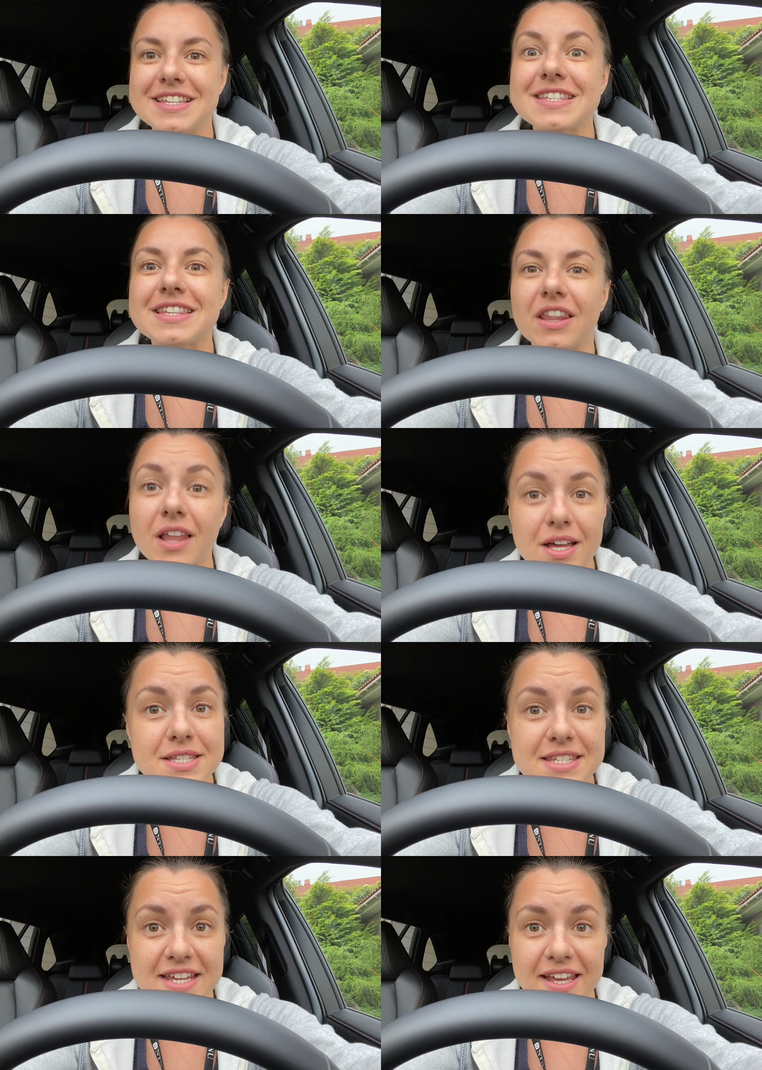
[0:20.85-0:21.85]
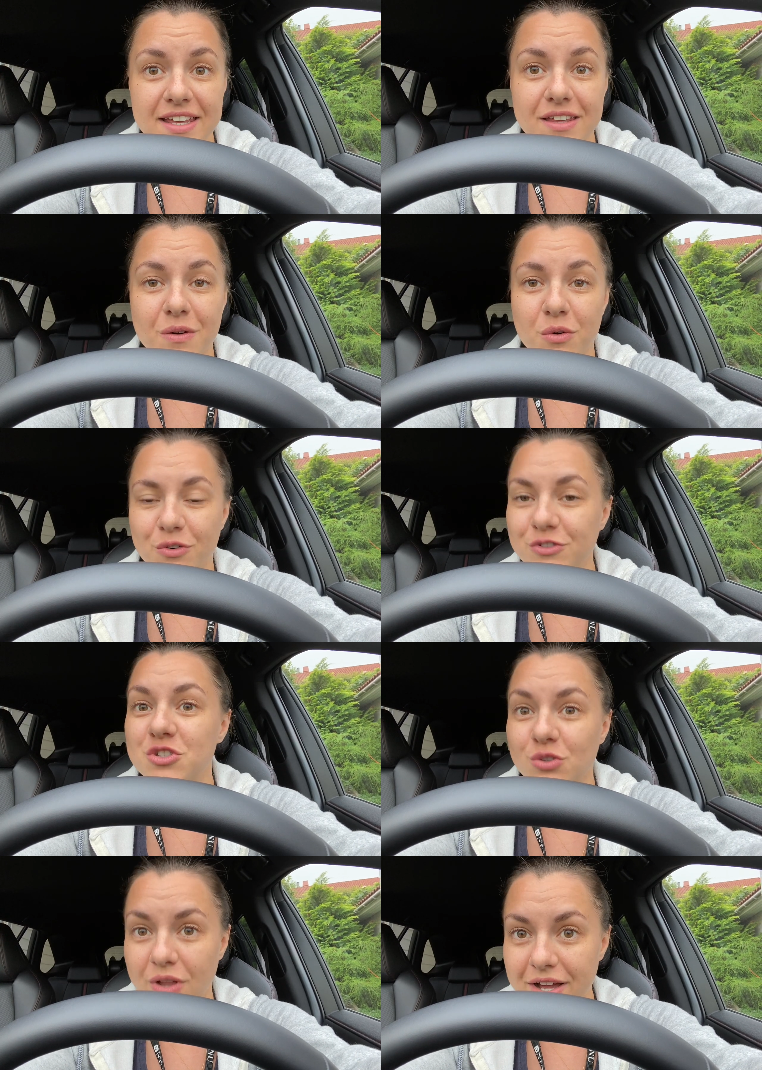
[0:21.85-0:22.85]
is last day of
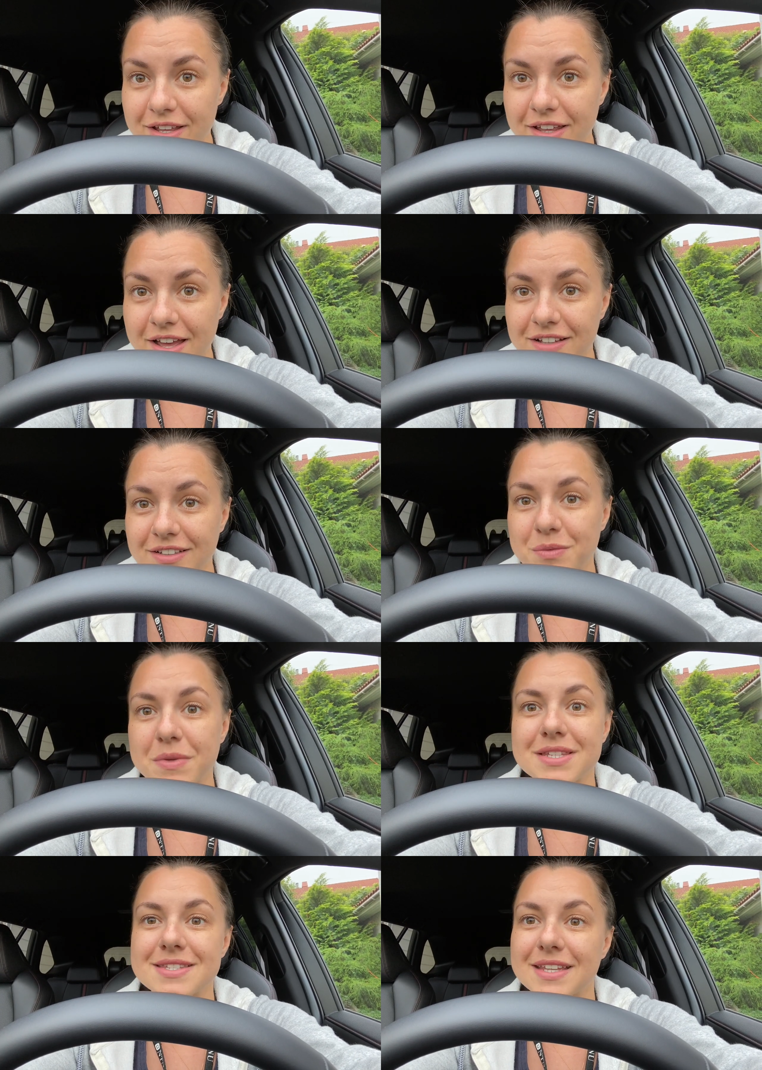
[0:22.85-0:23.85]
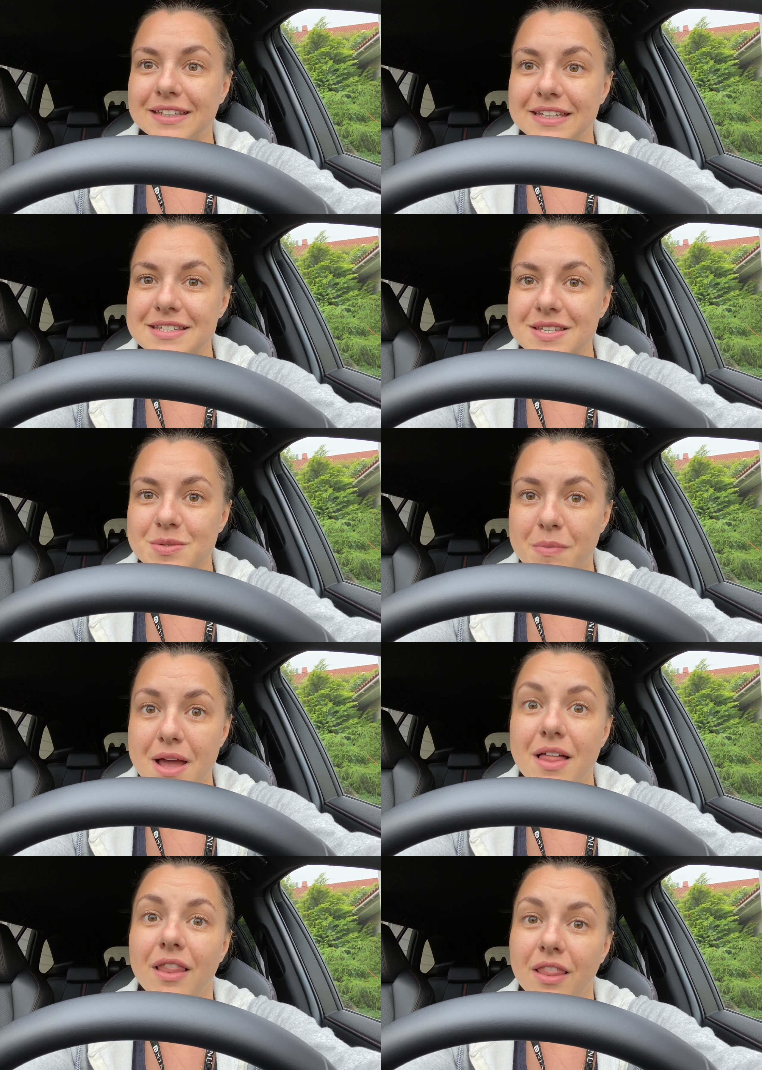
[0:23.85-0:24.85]
July, and it means that this is
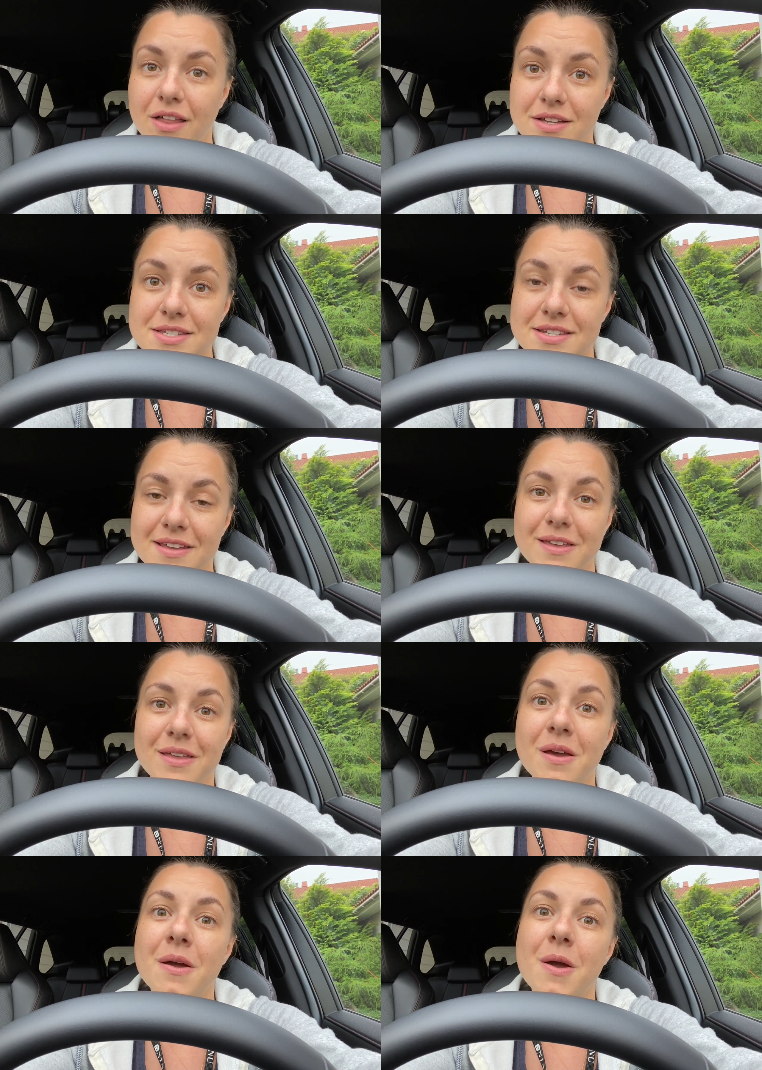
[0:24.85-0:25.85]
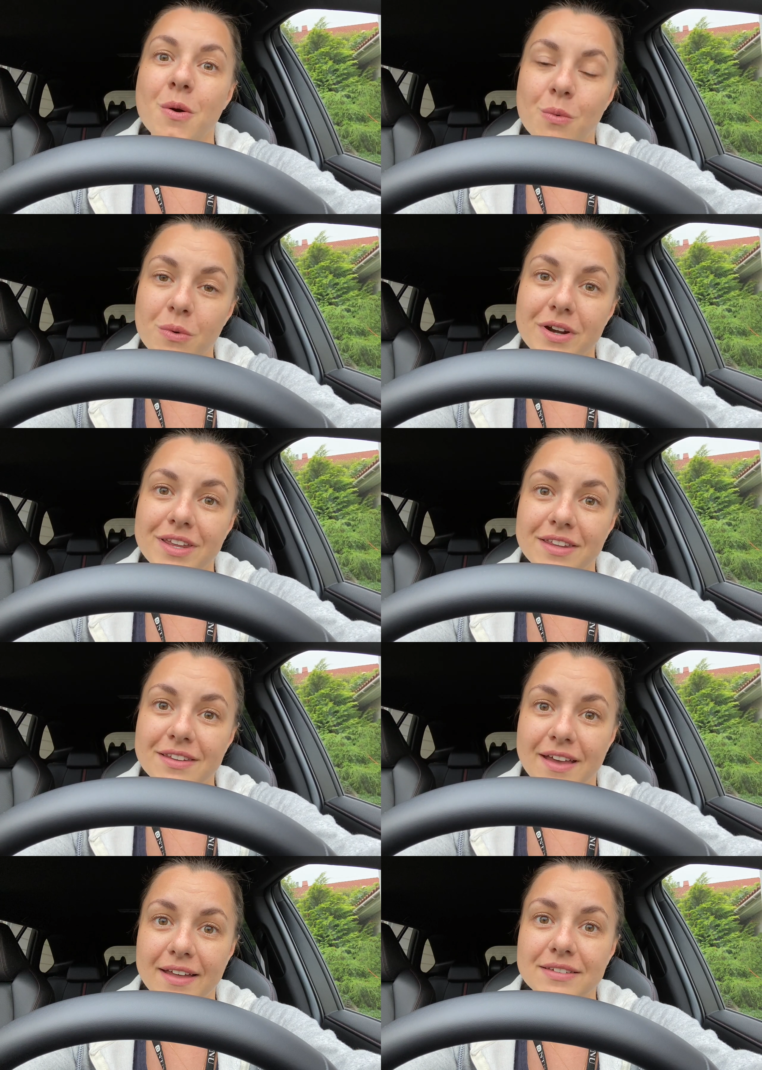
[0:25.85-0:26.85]
my last day
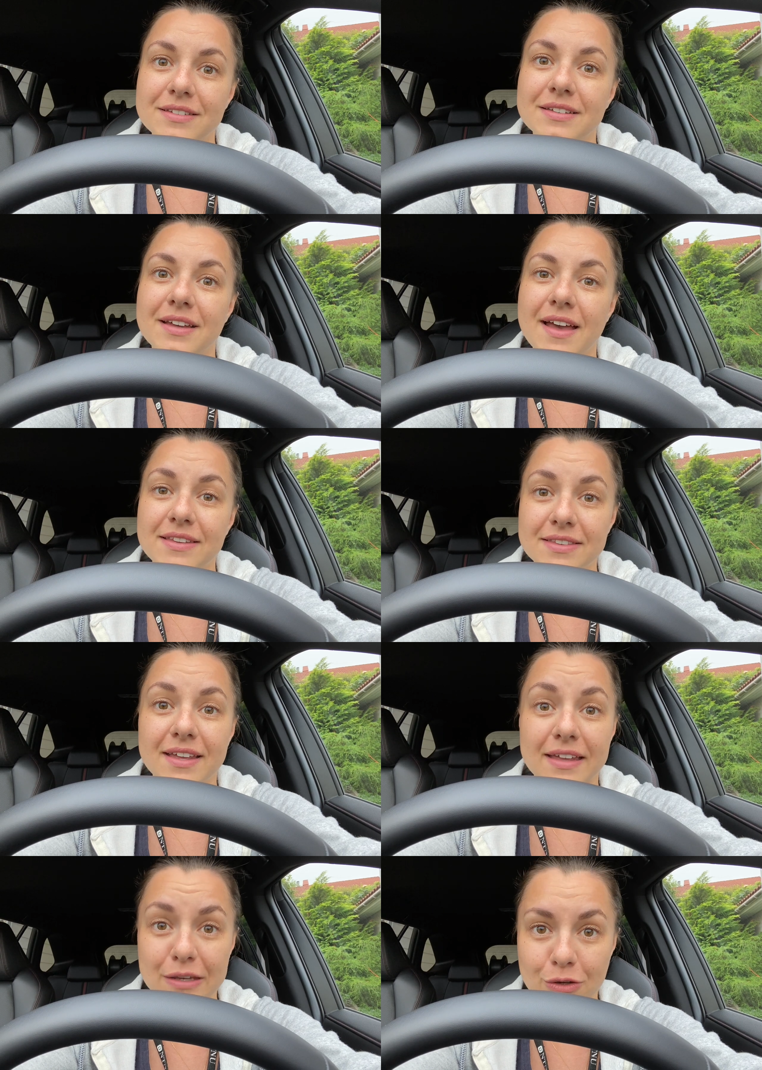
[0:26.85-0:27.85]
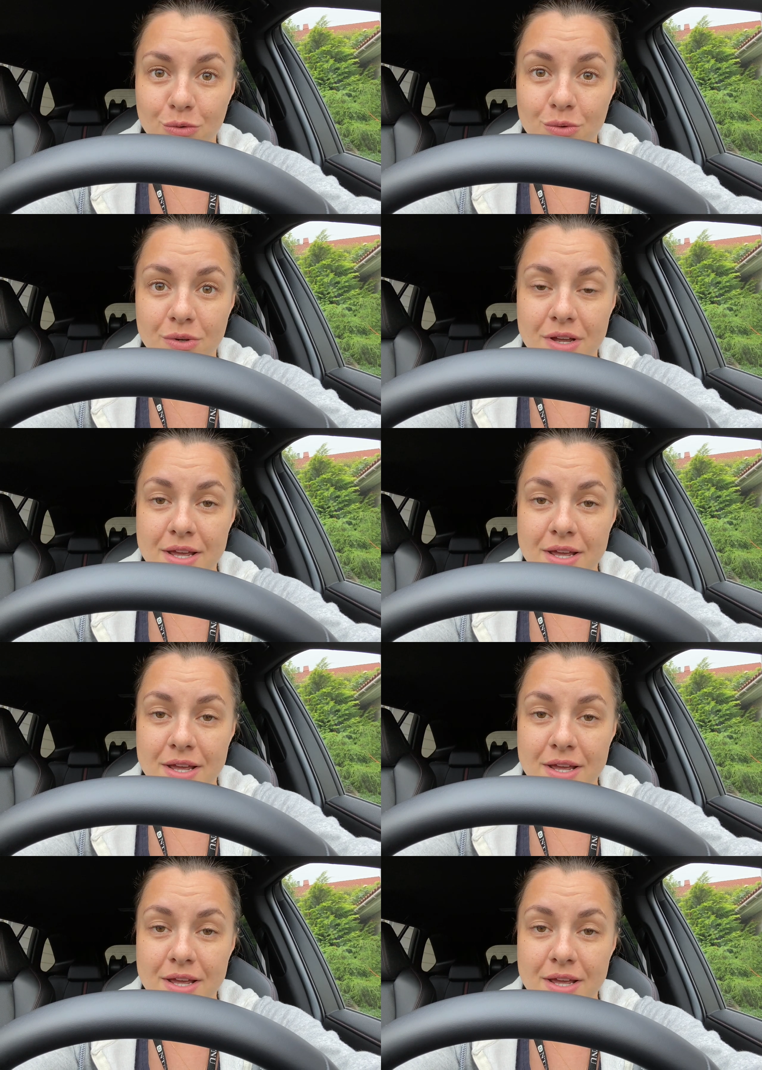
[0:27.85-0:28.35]
working at N T N U.